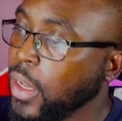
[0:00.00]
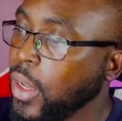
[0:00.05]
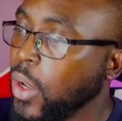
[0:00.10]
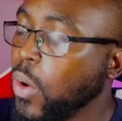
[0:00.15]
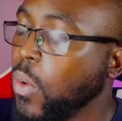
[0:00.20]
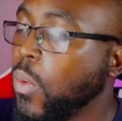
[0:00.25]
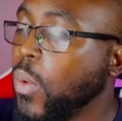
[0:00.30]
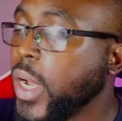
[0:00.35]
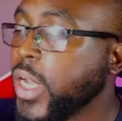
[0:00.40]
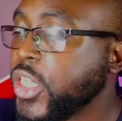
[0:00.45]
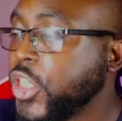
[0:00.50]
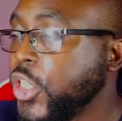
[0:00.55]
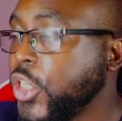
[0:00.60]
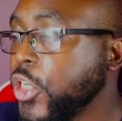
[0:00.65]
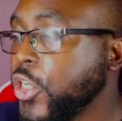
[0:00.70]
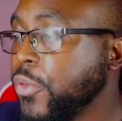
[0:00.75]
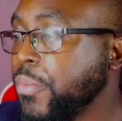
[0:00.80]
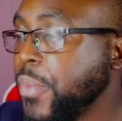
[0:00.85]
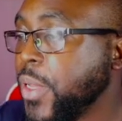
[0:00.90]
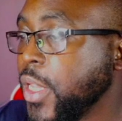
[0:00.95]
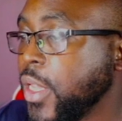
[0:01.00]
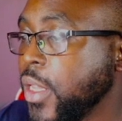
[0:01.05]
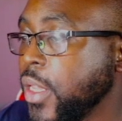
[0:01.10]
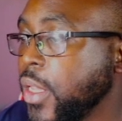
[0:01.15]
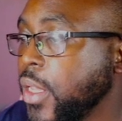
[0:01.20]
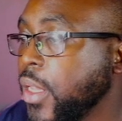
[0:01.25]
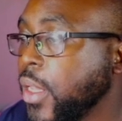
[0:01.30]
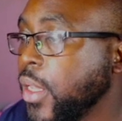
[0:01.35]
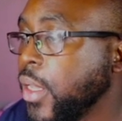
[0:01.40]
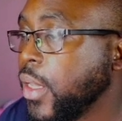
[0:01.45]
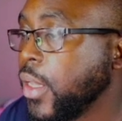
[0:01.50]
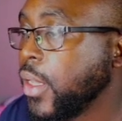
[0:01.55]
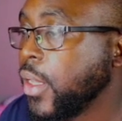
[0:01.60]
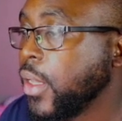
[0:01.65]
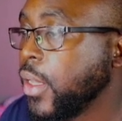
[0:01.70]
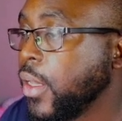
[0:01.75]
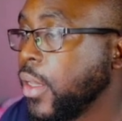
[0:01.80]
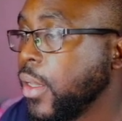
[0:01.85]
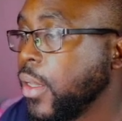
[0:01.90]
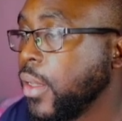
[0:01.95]
What should be
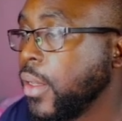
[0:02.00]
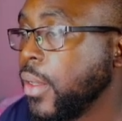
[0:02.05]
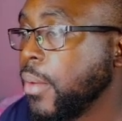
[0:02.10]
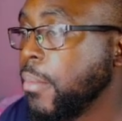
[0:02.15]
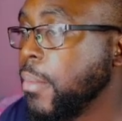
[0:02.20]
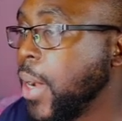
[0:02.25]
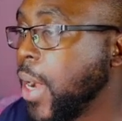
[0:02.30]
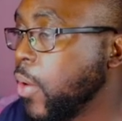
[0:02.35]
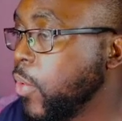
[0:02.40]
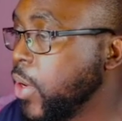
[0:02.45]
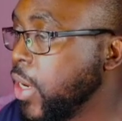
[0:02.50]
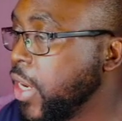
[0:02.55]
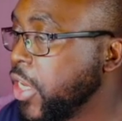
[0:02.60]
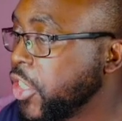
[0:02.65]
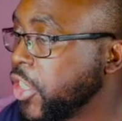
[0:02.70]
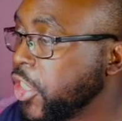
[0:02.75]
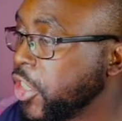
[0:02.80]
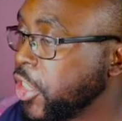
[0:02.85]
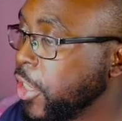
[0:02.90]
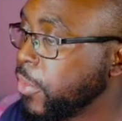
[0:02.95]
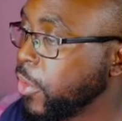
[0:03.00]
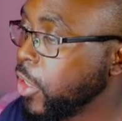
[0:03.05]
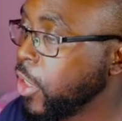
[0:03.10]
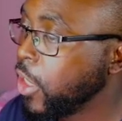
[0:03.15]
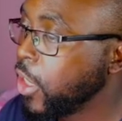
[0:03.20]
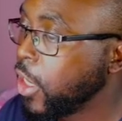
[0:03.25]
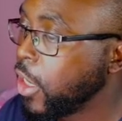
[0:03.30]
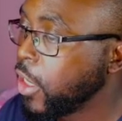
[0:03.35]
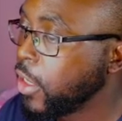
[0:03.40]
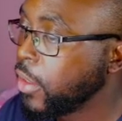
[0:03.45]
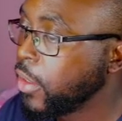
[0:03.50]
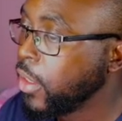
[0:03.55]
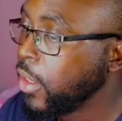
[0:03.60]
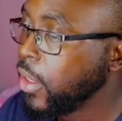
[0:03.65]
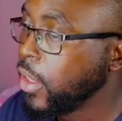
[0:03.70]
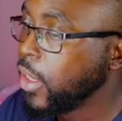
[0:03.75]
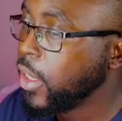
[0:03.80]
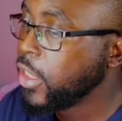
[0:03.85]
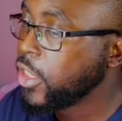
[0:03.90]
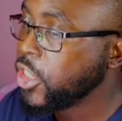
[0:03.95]
my relationship to the law?
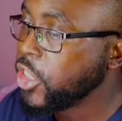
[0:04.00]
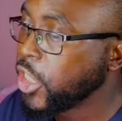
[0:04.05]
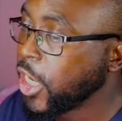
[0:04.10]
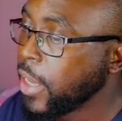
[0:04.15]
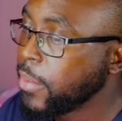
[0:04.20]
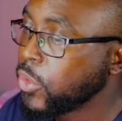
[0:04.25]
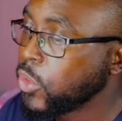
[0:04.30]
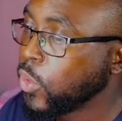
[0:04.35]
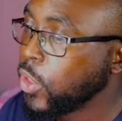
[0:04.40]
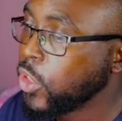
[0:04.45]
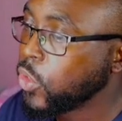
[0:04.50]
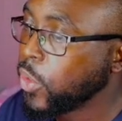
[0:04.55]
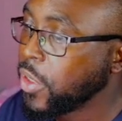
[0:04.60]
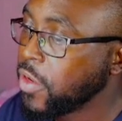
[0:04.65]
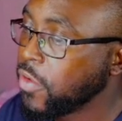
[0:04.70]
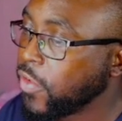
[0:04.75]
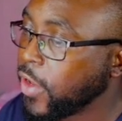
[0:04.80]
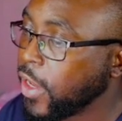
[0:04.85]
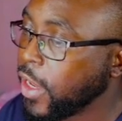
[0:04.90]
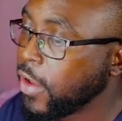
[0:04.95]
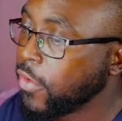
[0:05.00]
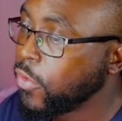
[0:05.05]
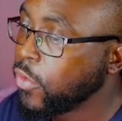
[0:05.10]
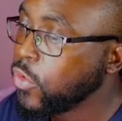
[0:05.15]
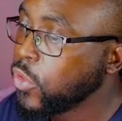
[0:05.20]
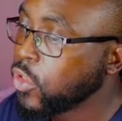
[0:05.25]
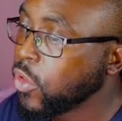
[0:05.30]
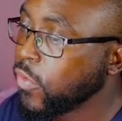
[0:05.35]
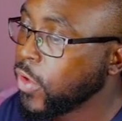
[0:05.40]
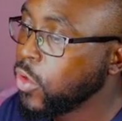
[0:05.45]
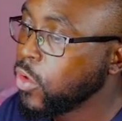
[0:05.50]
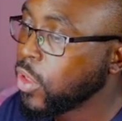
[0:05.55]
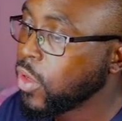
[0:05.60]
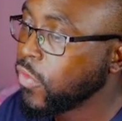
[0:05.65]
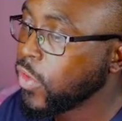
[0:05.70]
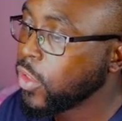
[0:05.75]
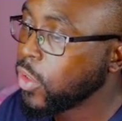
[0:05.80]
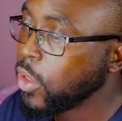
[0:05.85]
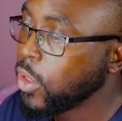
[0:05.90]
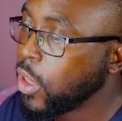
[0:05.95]
James 125, whosoever looketh
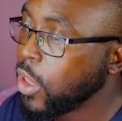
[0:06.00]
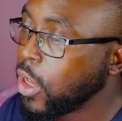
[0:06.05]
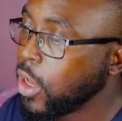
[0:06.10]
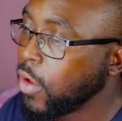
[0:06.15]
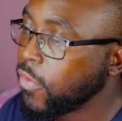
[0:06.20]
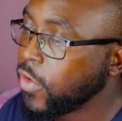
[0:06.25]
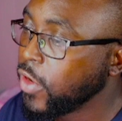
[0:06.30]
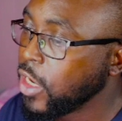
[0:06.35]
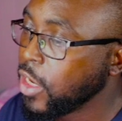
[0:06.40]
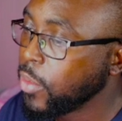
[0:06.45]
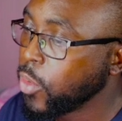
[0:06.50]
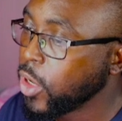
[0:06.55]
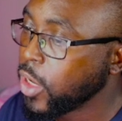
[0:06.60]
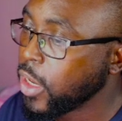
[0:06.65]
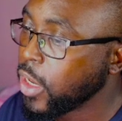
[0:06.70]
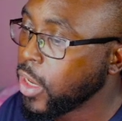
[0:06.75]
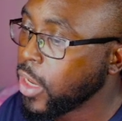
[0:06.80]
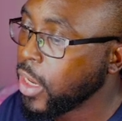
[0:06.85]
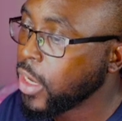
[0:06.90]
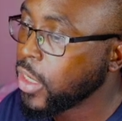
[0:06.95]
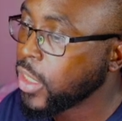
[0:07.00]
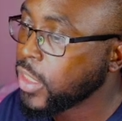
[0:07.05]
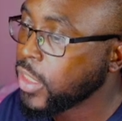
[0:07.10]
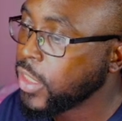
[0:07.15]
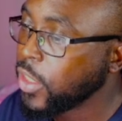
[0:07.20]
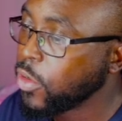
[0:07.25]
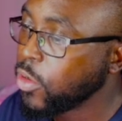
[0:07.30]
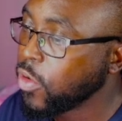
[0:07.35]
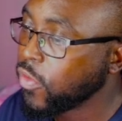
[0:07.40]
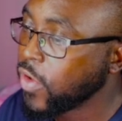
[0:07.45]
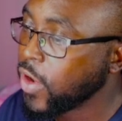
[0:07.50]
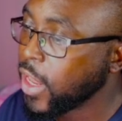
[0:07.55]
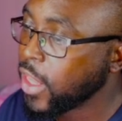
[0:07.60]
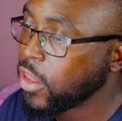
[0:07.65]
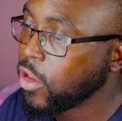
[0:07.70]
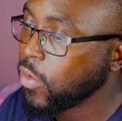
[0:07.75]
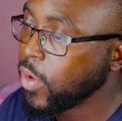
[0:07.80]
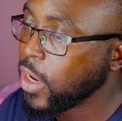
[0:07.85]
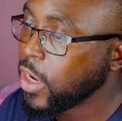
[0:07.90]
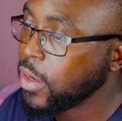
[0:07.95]
into the law of liberty and continueth not
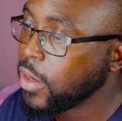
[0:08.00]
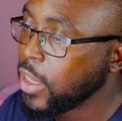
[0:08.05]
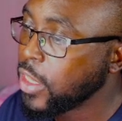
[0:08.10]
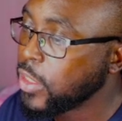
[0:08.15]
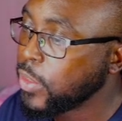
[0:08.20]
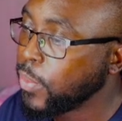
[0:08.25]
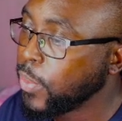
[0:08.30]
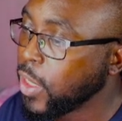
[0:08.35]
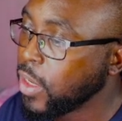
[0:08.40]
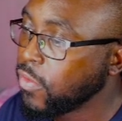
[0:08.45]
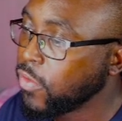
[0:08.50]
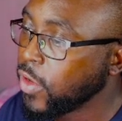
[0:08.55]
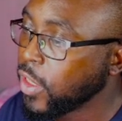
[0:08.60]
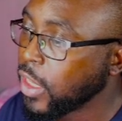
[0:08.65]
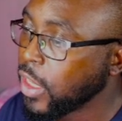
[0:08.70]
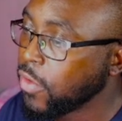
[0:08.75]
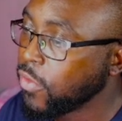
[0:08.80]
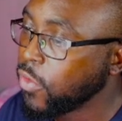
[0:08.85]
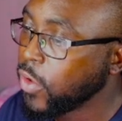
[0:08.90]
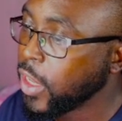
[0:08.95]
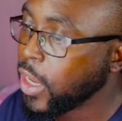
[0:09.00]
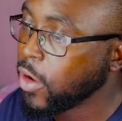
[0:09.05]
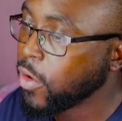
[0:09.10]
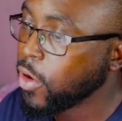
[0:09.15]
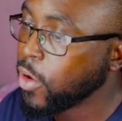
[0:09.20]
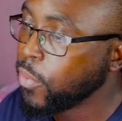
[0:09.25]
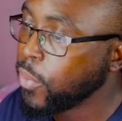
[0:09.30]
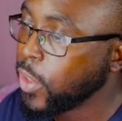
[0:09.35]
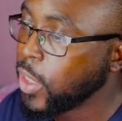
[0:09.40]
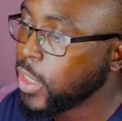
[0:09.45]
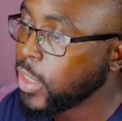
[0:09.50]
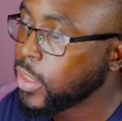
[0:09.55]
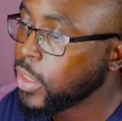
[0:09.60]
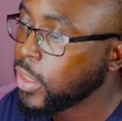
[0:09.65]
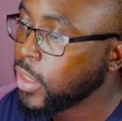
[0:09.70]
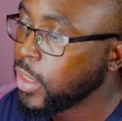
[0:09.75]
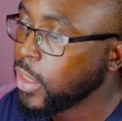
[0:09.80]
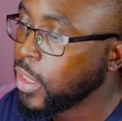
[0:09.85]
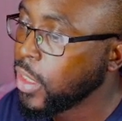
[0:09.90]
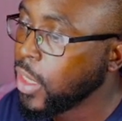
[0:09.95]
therein is being forgetful error, but
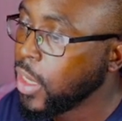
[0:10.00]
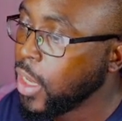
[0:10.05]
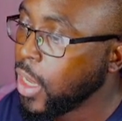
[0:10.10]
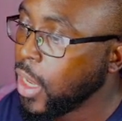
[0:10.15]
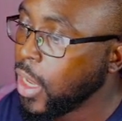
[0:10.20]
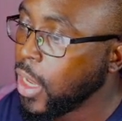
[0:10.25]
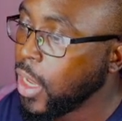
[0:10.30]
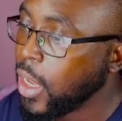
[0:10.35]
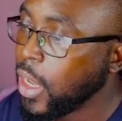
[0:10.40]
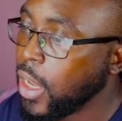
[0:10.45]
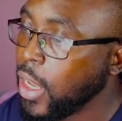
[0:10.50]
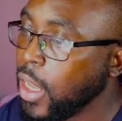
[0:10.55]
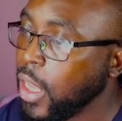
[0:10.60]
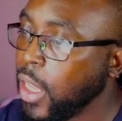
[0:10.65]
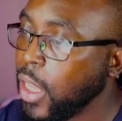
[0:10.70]
a